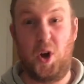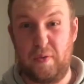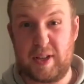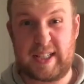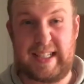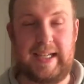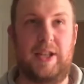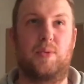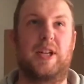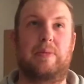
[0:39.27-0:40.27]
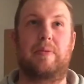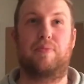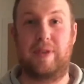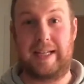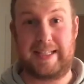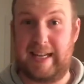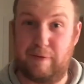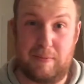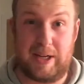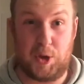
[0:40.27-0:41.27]
Obviously, otherwise it'd be pretty silly
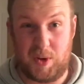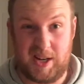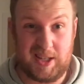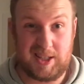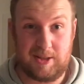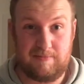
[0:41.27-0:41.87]
for me doing this.